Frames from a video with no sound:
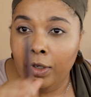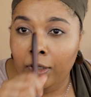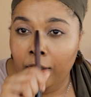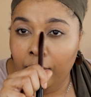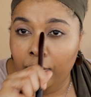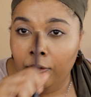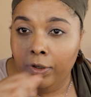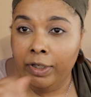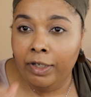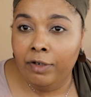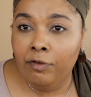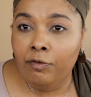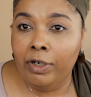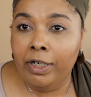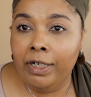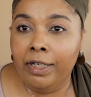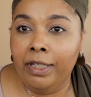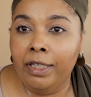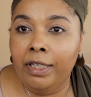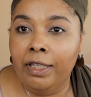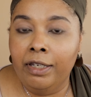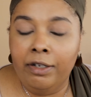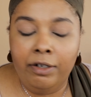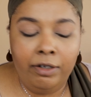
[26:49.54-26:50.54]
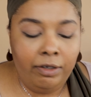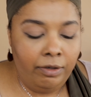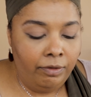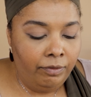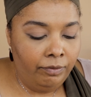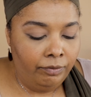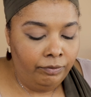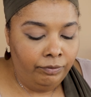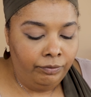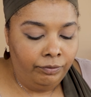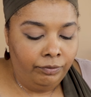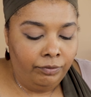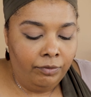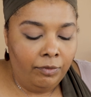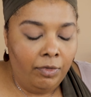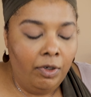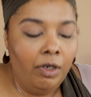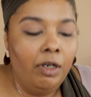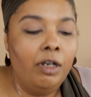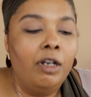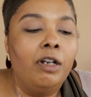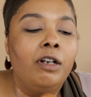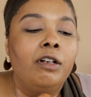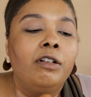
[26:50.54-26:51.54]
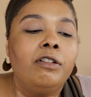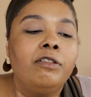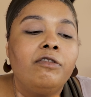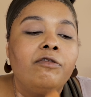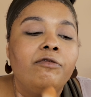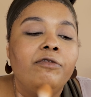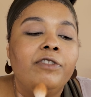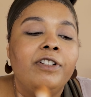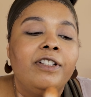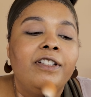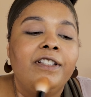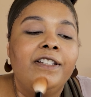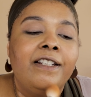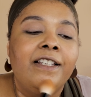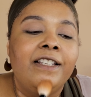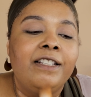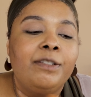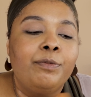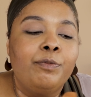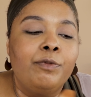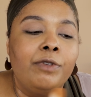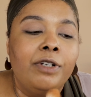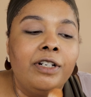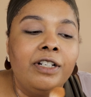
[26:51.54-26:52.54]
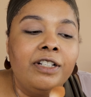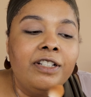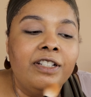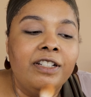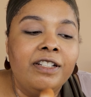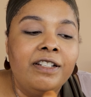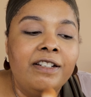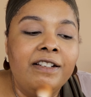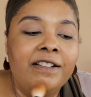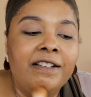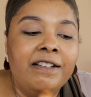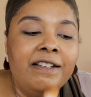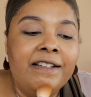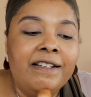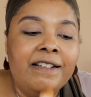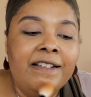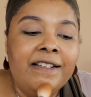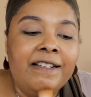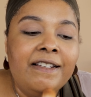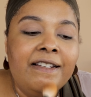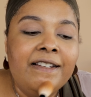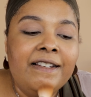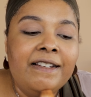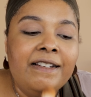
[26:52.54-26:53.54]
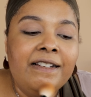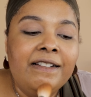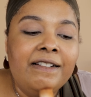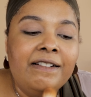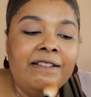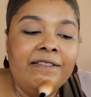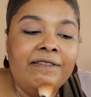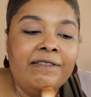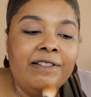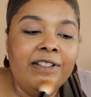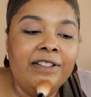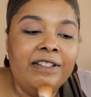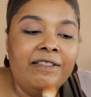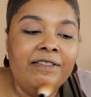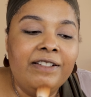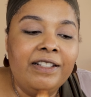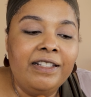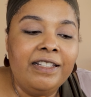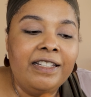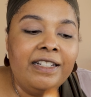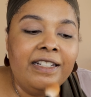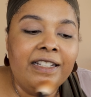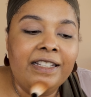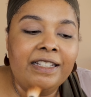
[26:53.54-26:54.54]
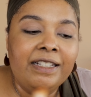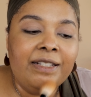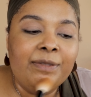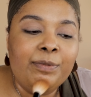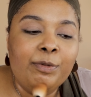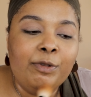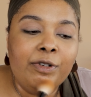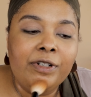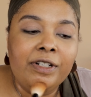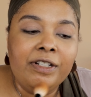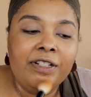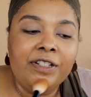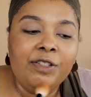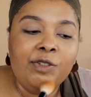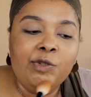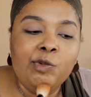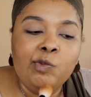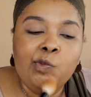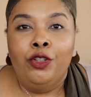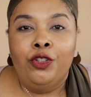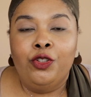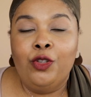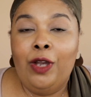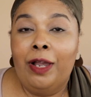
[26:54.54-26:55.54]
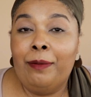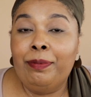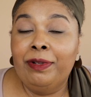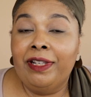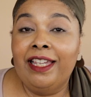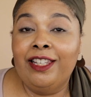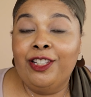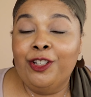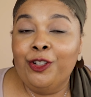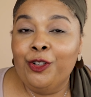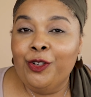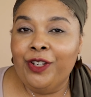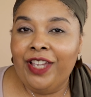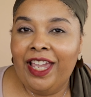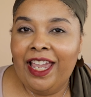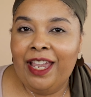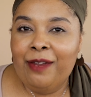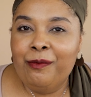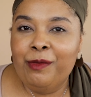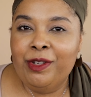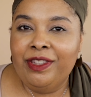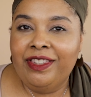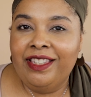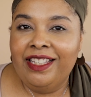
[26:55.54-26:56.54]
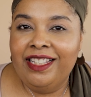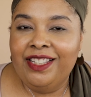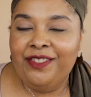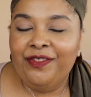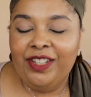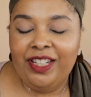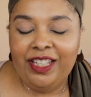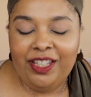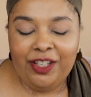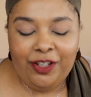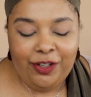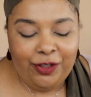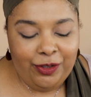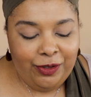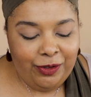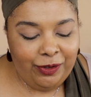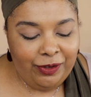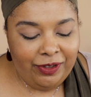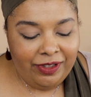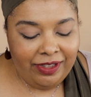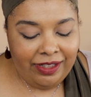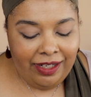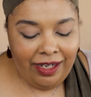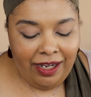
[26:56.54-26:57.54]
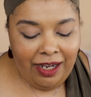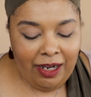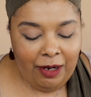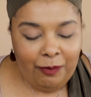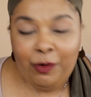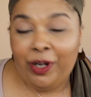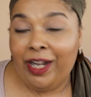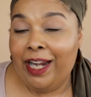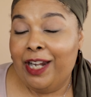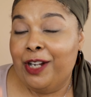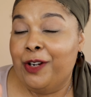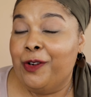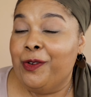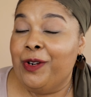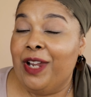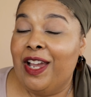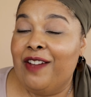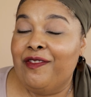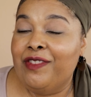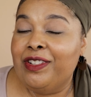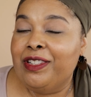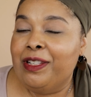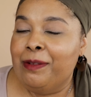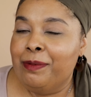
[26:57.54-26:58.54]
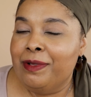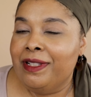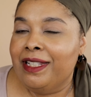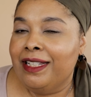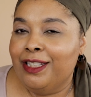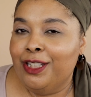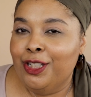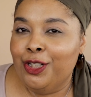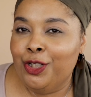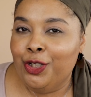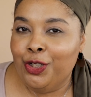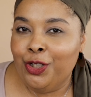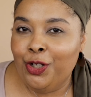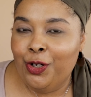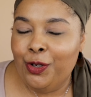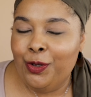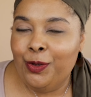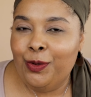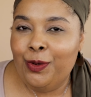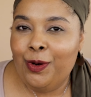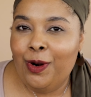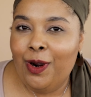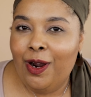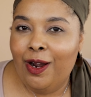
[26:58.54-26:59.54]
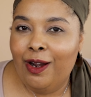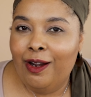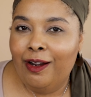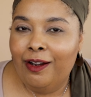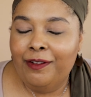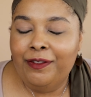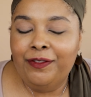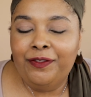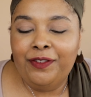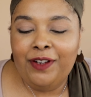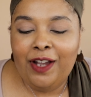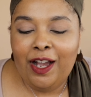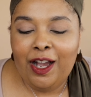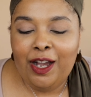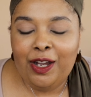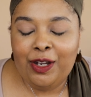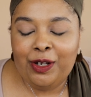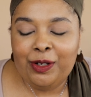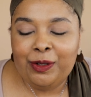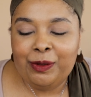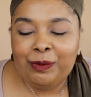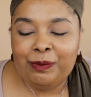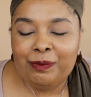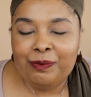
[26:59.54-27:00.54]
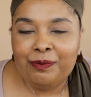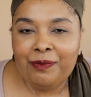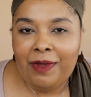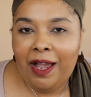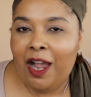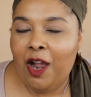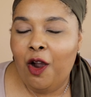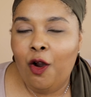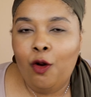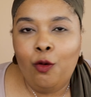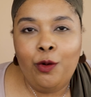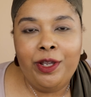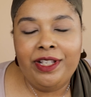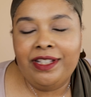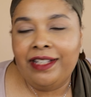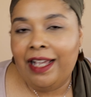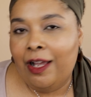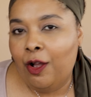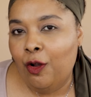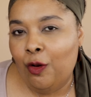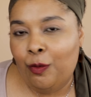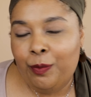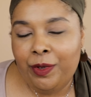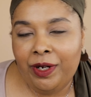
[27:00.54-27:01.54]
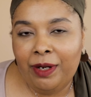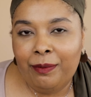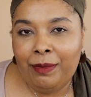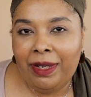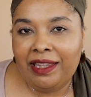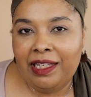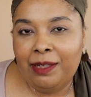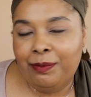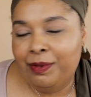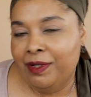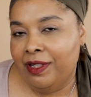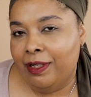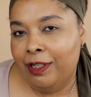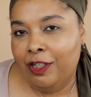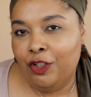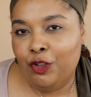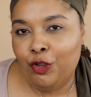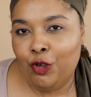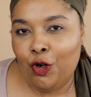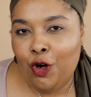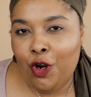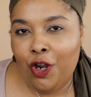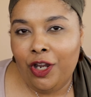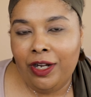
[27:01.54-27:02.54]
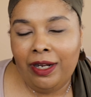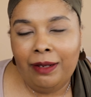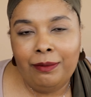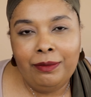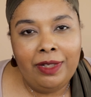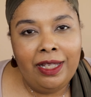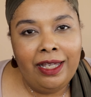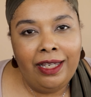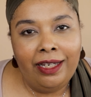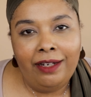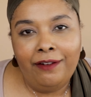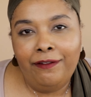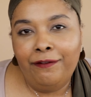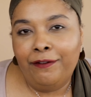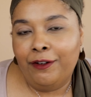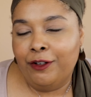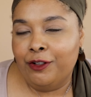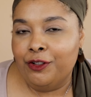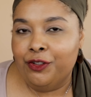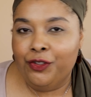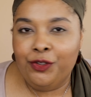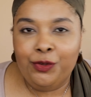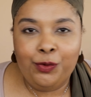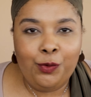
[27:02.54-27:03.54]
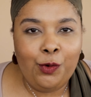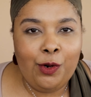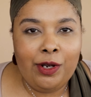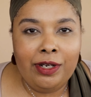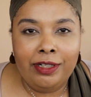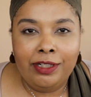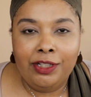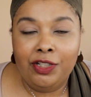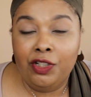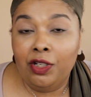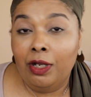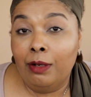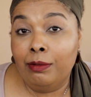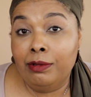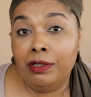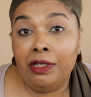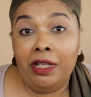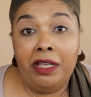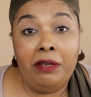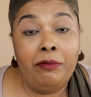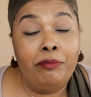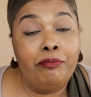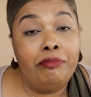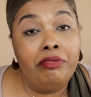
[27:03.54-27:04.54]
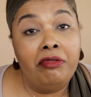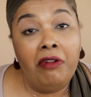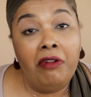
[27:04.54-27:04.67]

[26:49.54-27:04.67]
it'll hit right here. Oh, really nice brush. Really, really nice brush. So I play a little game with these videos. When I don't have a lipstick to show off, I open up my lipstick drawer and I'm like, first one. So I was like,